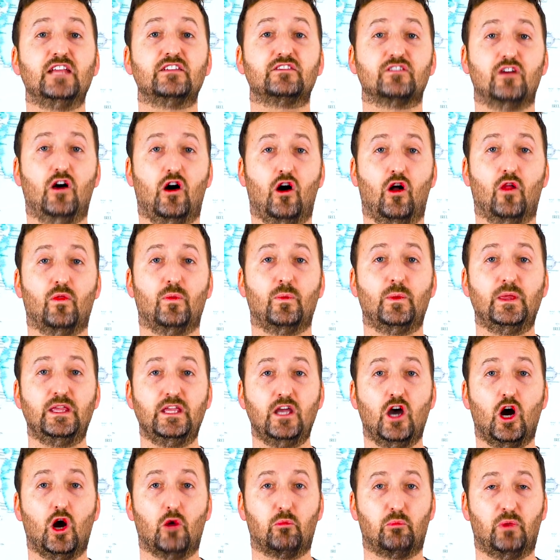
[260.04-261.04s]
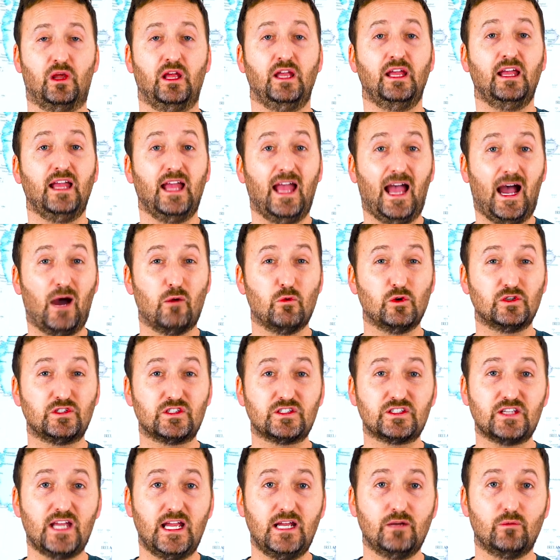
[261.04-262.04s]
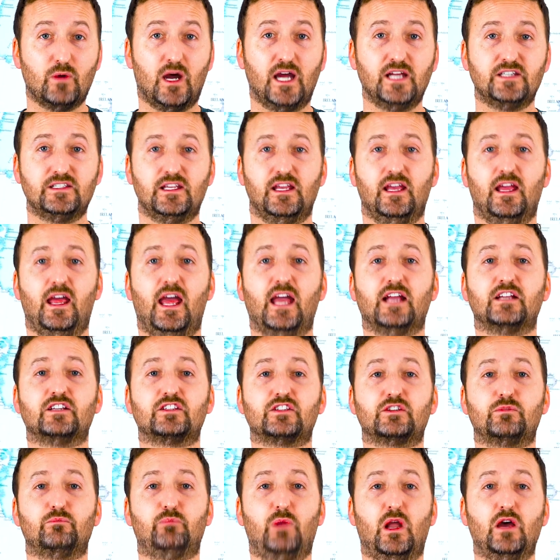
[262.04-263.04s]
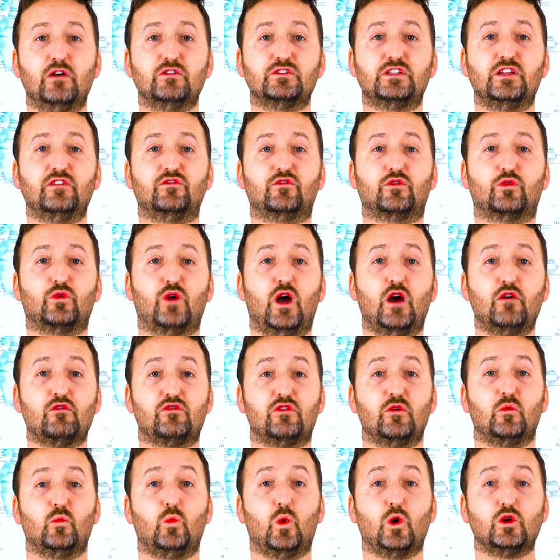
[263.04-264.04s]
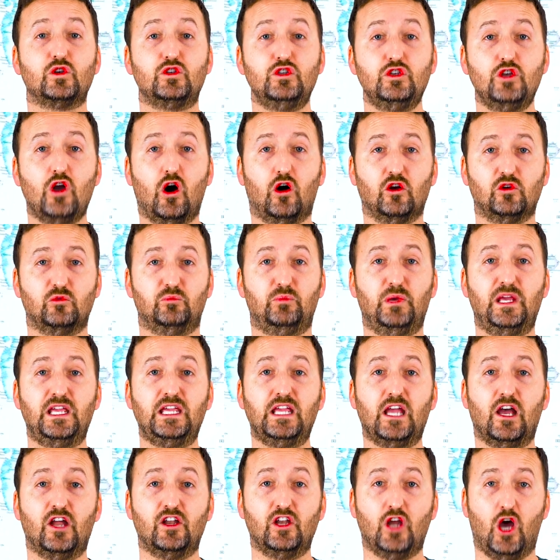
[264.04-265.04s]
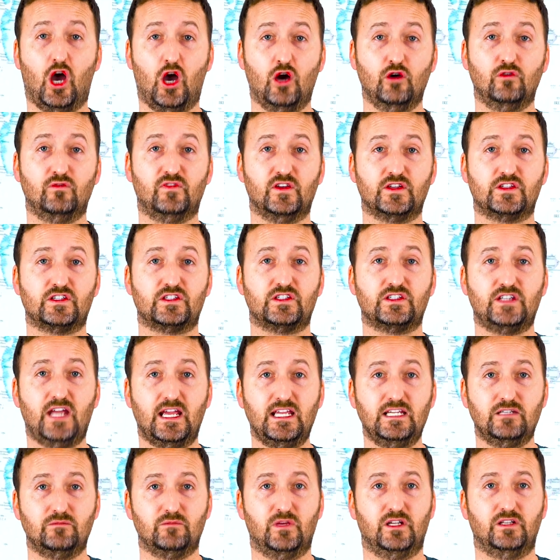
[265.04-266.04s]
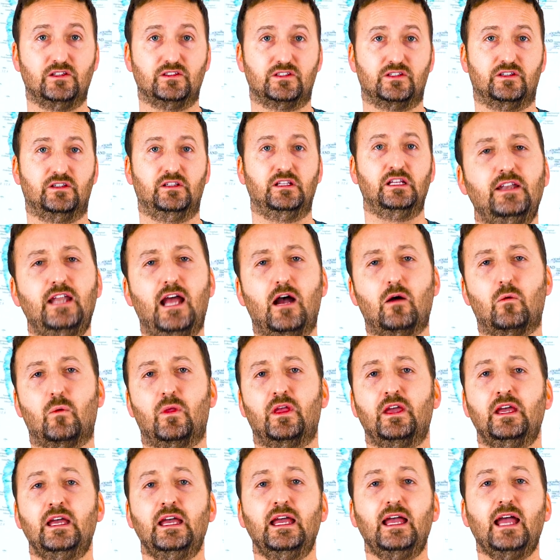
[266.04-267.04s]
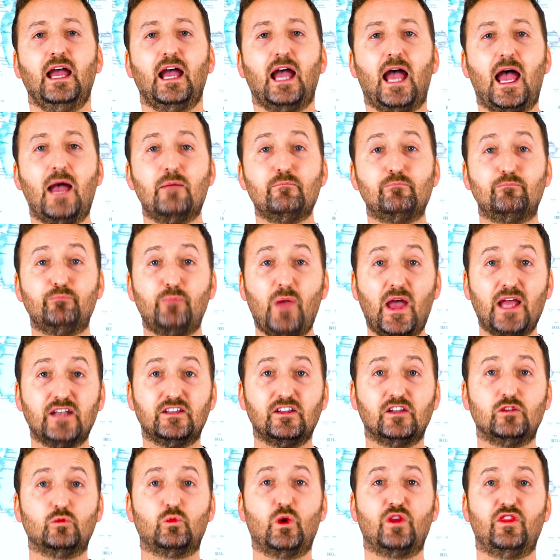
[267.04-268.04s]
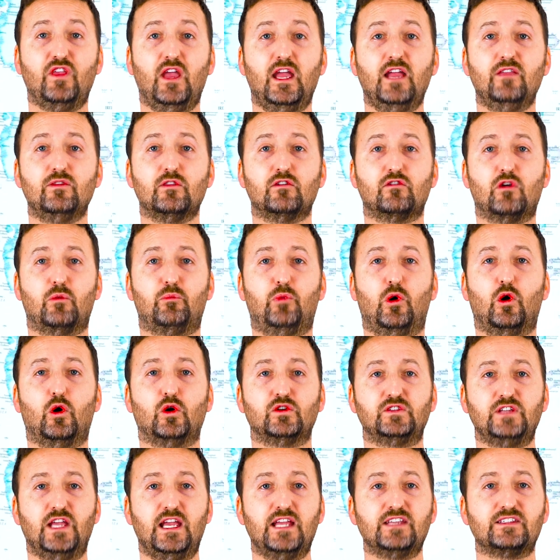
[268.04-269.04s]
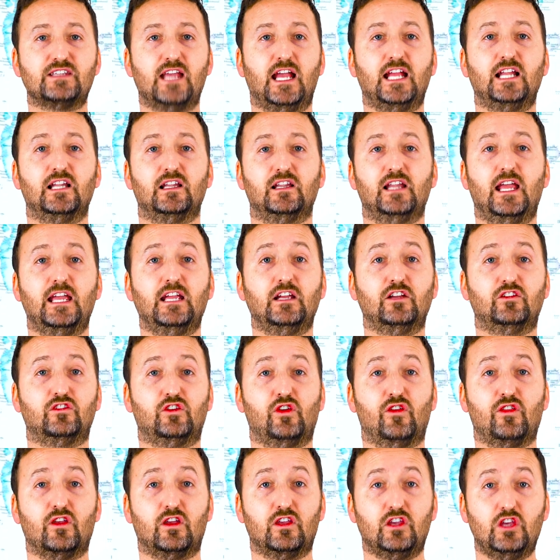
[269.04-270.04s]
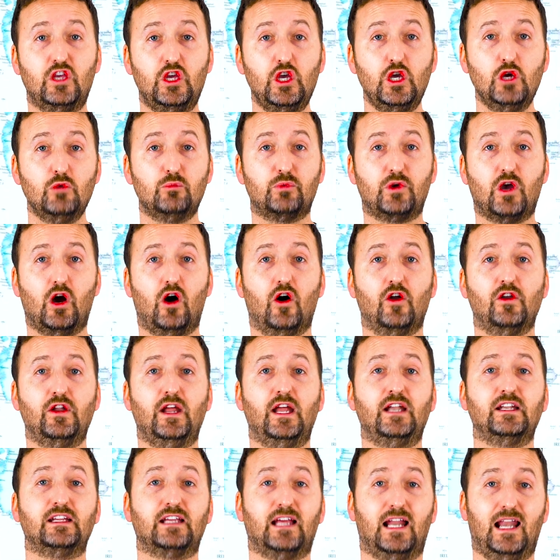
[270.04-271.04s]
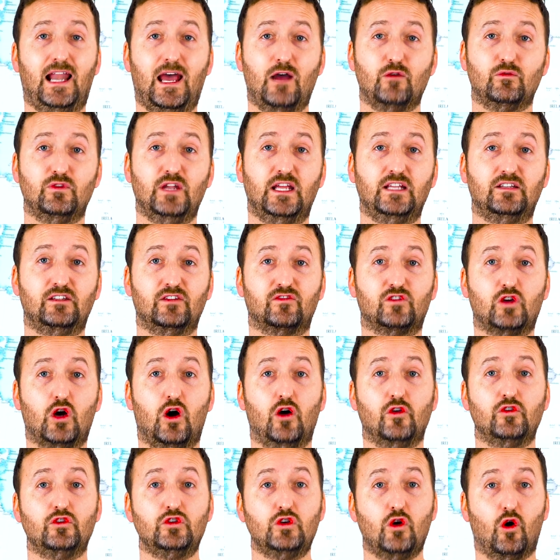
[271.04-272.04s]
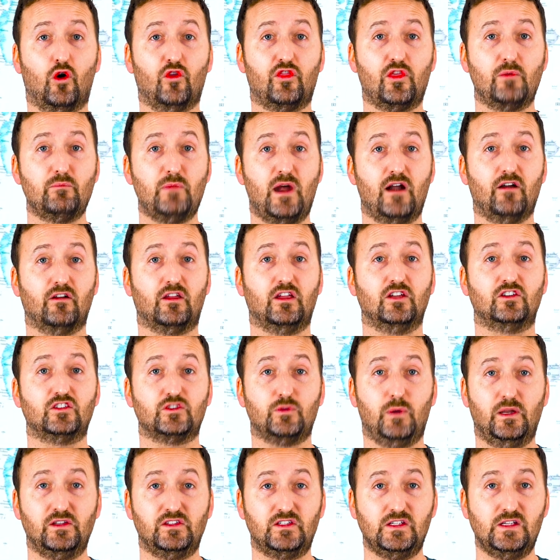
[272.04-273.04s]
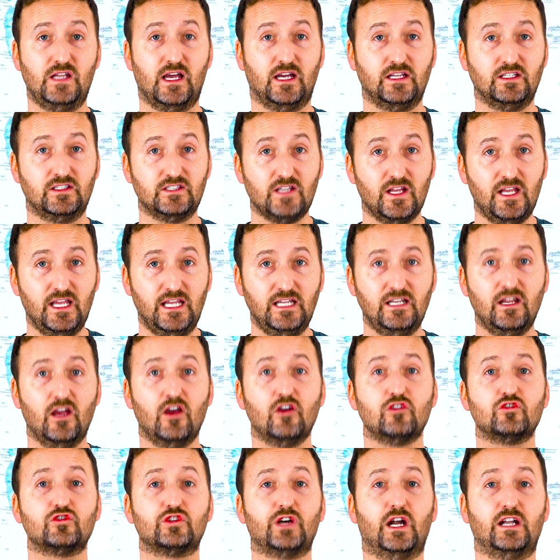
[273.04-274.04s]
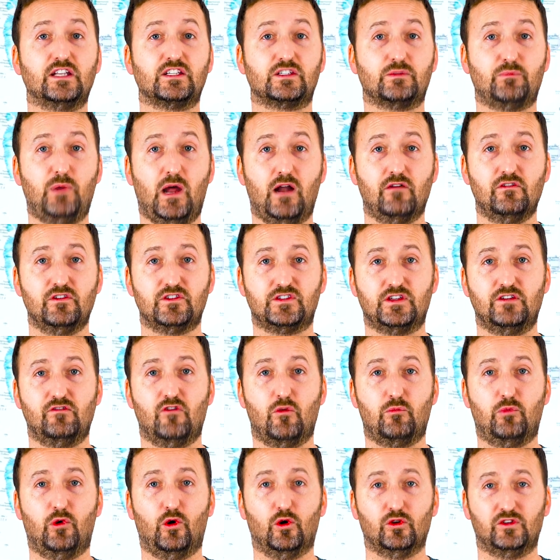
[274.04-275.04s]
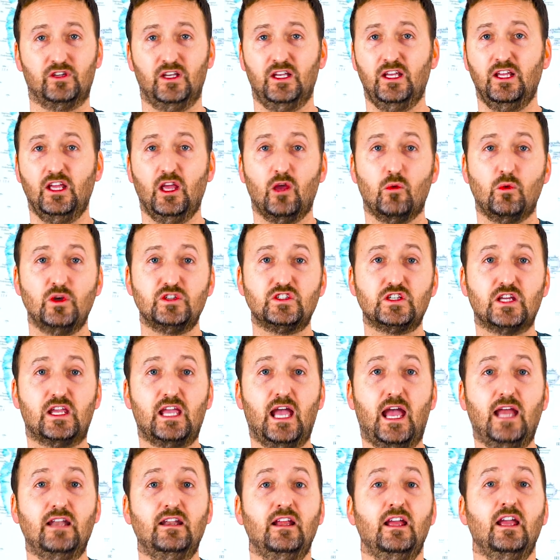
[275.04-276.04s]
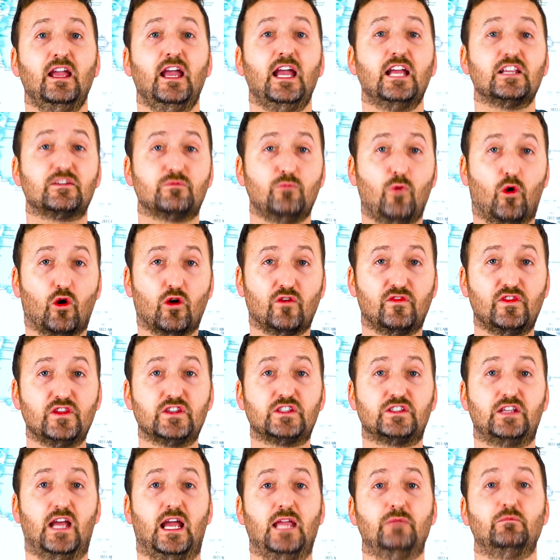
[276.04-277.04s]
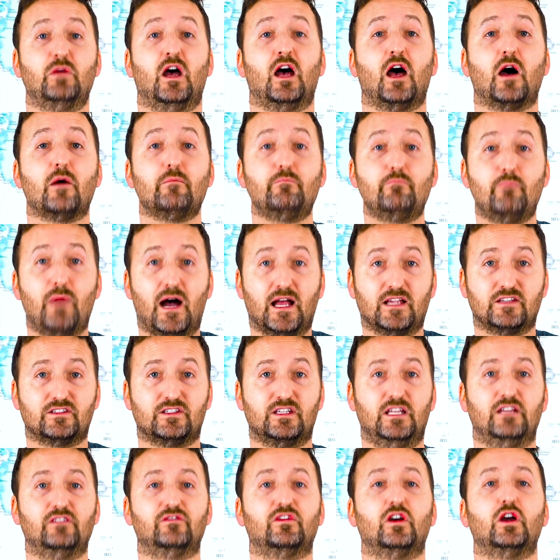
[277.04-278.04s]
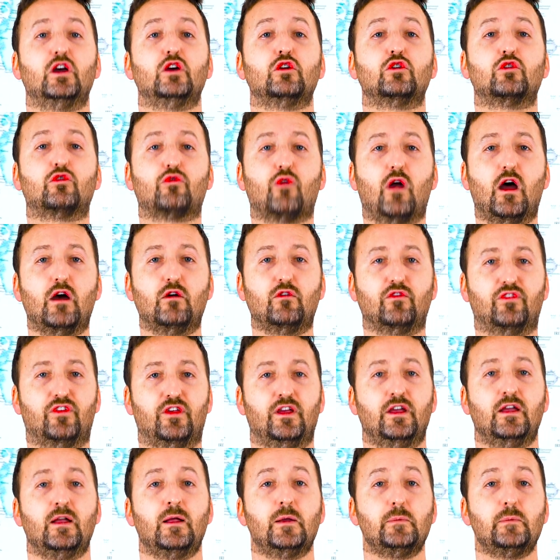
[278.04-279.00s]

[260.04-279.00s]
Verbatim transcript: is on the up. I would say, right, explosive growth would not be an overstatement. Now, embedded within the report is a link to the KubeCon and CloudNativeCon North America twenty nineteen transparency report, which again is more of the same massive growth.